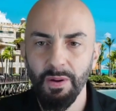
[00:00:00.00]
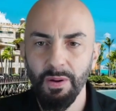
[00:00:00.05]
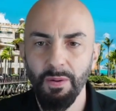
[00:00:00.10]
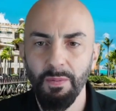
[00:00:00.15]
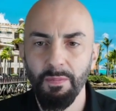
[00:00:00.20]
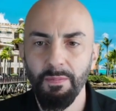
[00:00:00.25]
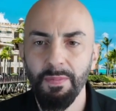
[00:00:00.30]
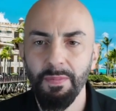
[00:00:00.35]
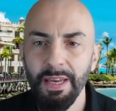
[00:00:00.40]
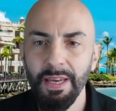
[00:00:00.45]

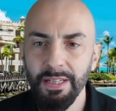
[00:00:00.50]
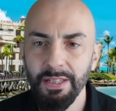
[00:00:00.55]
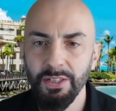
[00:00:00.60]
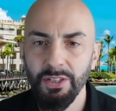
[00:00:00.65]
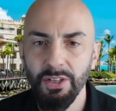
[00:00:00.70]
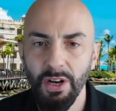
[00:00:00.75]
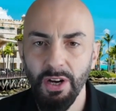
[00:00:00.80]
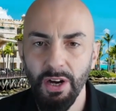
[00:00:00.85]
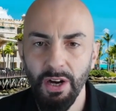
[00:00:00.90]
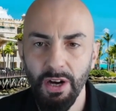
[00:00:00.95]
means
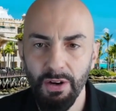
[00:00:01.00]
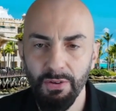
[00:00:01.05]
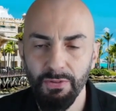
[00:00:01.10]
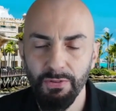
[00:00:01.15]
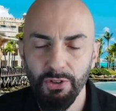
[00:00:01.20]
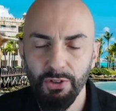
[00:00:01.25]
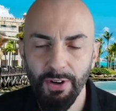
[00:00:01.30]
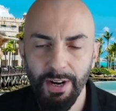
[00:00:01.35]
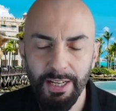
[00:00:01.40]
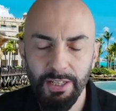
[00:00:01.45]
of
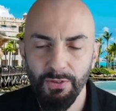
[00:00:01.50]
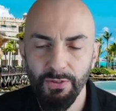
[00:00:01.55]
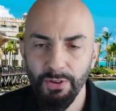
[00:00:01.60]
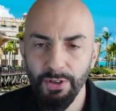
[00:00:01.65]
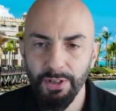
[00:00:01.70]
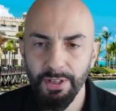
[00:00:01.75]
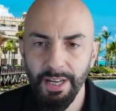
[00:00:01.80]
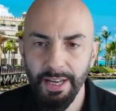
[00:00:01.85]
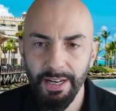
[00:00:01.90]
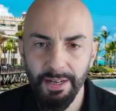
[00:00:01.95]
transferring
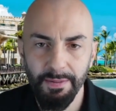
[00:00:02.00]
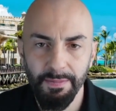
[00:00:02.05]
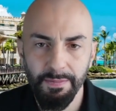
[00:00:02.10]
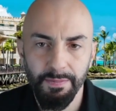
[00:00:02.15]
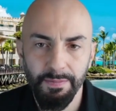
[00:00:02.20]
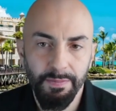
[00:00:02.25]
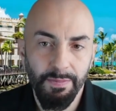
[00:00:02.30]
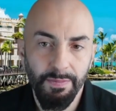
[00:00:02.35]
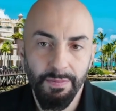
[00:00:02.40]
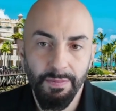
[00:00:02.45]
data.
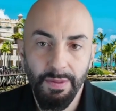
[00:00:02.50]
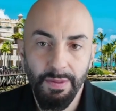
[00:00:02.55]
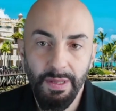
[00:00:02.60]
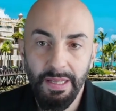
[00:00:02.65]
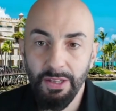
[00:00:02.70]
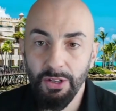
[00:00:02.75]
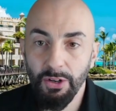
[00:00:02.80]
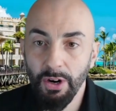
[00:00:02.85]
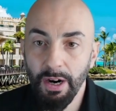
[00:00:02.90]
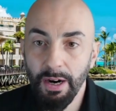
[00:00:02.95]

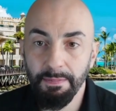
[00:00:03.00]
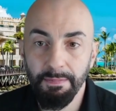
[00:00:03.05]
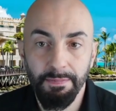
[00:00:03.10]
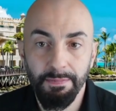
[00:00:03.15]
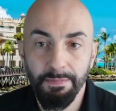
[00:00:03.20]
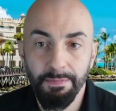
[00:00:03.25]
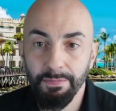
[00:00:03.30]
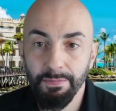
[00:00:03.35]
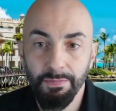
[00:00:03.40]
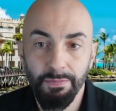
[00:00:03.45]
There are
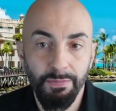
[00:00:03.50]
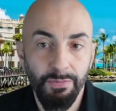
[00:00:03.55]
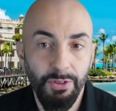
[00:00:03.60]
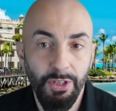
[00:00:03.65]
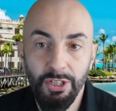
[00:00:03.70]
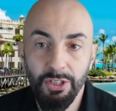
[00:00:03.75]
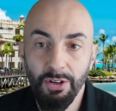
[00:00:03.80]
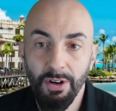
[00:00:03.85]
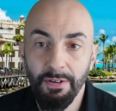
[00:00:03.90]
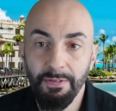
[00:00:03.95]

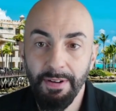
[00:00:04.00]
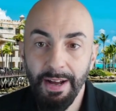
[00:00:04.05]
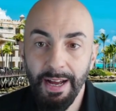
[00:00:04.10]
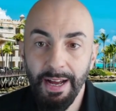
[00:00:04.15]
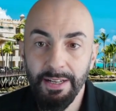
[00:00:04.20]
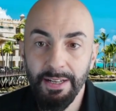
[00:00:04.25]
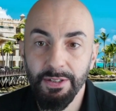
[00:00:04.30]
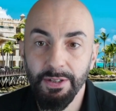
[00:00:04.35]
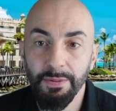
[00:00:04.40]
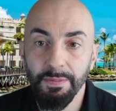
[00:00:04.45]
things that are
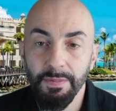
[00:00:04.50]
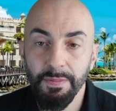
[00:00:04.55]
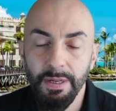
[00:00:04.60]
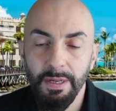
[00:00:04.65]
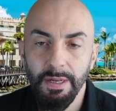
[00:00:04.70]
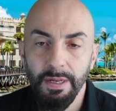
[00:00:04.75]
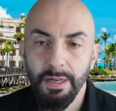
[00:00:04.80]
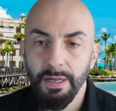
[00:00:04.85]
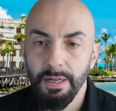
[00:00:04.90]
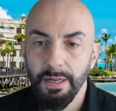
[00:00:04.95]
faster.
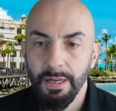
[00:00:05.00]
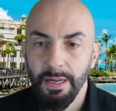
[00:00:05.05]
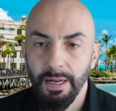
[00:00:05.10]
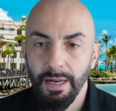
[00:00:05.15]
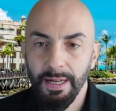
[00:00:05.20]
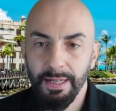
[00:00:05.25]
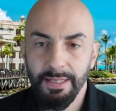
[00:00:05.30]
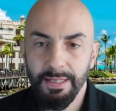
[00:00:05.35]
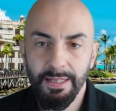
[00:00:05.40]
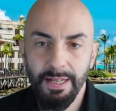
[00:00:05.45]

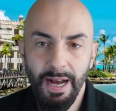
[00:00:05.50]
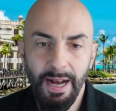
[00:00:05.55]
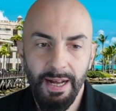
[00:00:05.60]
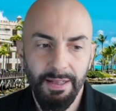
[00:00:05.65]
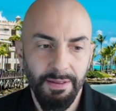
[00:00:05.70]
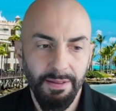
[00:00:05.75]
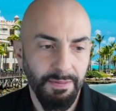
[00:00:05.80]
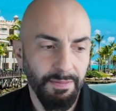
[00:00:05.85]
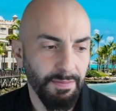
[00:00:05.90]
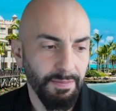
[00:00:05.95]
It's
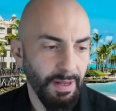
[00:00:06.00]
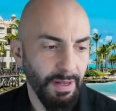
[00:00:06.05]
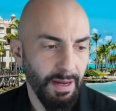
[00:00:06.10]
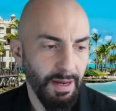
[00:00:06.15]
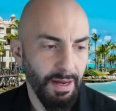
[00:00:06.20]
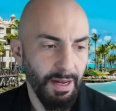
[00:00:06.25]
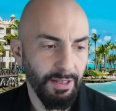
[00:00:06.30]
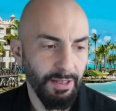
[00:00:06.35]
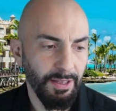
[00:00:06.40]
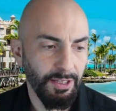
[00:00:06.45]
not
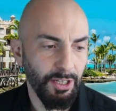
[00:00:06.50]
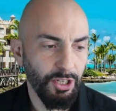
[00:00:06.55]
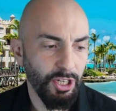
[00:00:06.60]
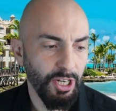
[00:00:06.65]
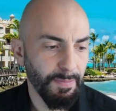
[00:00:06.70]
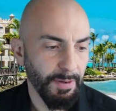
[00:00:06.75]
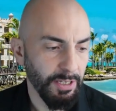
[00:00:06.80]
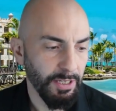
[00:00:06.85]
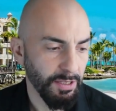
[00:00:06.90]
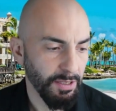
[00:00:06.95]
the
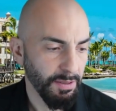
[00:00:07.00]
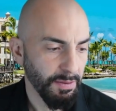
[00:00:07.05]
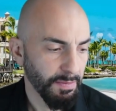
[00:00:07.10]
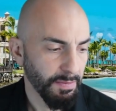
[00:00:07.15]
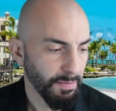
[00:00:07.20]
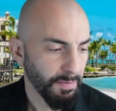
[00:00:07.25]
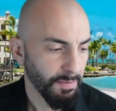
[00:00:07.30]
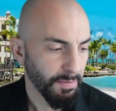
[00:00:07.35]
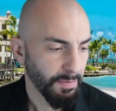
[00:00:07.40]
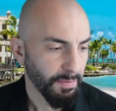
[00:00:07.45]
cheapest.
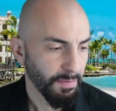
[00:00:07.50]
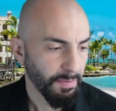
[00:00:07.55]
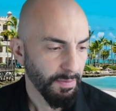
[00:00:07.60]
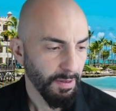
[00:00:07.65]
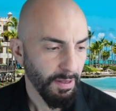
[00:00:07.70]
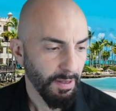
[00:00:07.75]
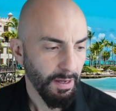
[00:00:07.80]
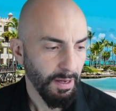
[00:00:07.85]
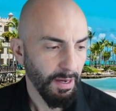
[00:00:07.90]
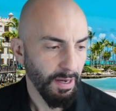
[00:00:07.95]

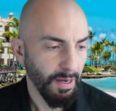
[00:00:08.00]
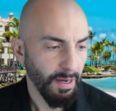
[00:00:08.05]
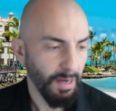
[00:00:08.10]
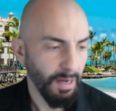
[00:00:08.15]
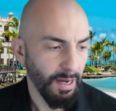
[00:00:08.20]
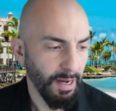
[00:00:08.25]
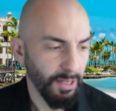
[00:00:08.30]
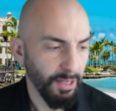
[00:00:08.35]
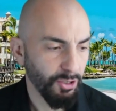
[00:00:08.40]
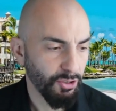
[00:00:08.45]

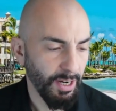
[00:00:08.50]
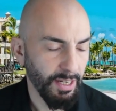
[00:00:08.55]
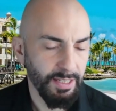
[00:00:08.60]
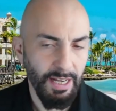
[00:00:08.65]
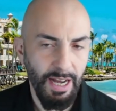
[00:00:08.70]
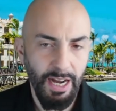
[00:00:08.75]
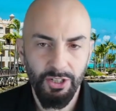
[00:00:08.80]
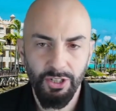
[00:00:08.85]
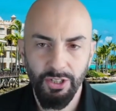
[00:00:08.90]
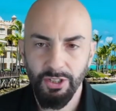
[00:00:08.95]

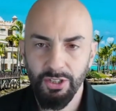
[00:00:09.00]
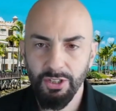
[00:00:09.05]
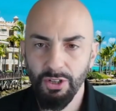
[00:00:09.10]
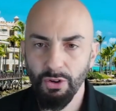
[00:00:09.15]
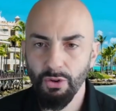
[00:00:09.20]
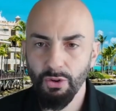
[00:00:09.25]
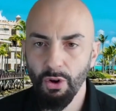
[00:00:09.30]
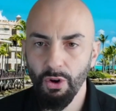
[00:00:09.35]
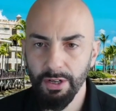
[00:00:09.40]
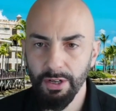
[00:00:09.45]
Transactions
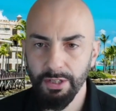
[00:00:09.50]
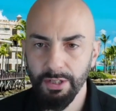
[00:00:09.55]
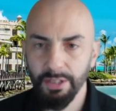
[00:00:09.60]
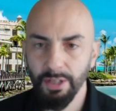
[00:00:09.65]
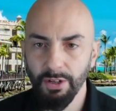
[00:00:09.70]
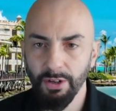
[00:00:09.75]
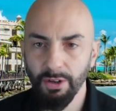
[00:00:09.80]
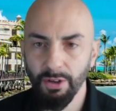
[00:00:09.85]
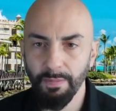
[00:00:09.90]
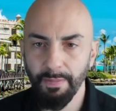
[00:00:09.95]
still cost
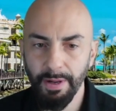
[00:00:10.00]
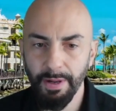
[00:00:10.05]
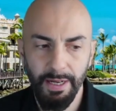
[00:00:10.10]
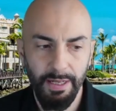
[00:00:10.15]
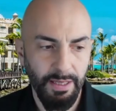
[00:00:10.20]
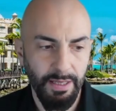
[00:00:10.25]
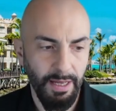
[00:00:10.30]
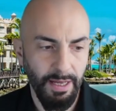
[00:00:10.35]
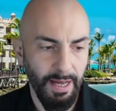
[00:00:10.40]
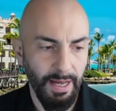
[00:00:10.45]
a little
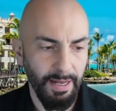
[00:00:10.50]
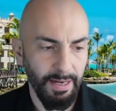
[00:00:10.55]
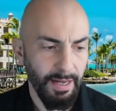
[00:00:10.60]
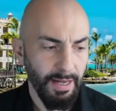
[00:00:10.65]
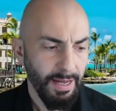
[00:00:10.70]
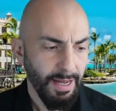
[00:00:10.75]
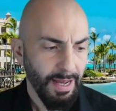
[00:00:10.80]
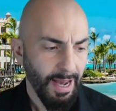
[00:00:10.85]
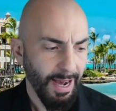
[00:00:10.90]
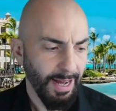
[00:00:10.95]
bit,
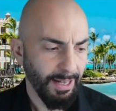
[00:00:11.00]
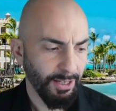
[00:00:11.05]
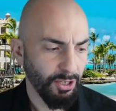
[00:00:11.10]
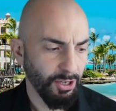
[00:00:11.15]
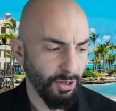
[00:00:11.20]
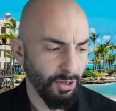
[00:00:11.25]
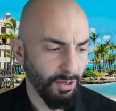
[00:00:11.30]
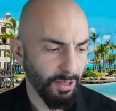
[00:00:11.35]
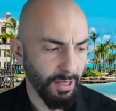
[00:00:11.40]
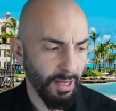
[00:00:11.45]
and at
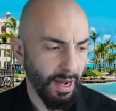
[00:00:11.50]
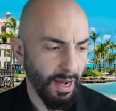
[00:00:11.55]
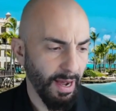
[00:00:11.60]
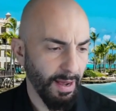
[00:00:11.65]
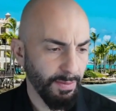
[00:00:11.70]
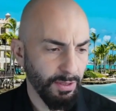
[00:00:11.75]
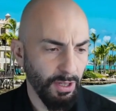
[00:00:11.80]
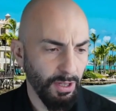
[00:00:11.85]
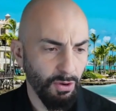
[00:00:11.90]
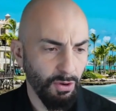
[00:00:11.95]
certain
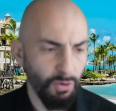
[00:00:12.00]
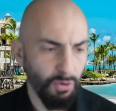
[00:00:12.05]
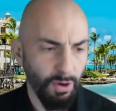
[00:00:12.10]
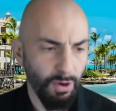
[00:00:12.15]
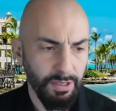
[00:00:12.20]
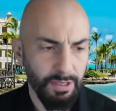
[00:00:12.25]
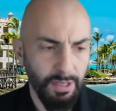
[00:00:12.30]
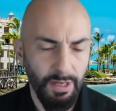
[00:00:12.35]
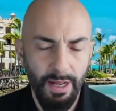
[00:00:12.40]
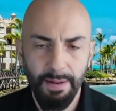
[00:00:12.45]
times they
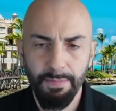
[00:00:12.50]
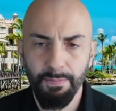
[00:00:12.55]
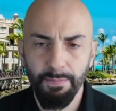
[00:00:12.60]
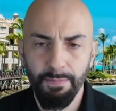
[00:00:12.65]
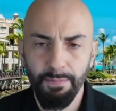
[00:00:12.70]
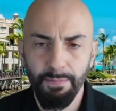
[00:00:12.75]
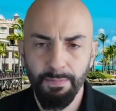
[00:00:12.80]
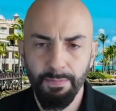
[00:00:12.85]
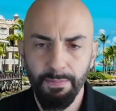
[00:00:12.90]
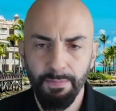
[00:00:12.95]
cost a lot
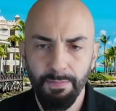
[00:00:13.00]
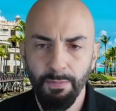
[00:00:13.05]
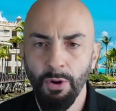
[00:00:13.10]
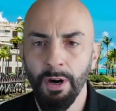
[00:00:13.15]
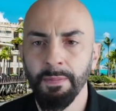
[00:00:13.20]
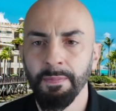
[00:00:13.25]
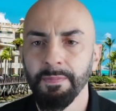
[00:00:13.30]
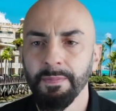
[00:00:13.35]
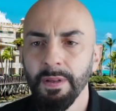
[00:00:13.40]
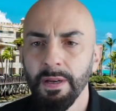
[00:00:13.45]
more.
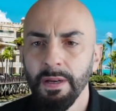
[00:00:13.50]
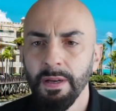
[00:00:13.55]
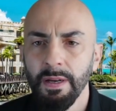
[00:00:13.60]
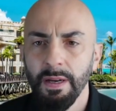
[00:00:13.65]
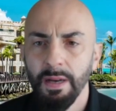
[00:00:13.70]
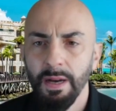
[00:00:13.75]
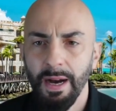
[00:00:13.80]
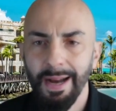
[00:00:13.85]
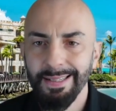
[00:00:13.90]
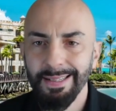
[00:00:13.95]

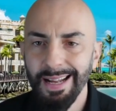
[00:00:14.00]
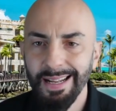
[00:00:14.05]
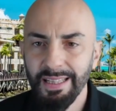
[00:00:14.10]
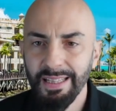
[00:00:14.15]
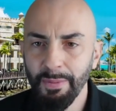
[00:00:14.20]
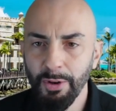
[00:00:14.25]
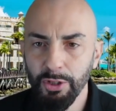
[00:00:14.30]
It's not the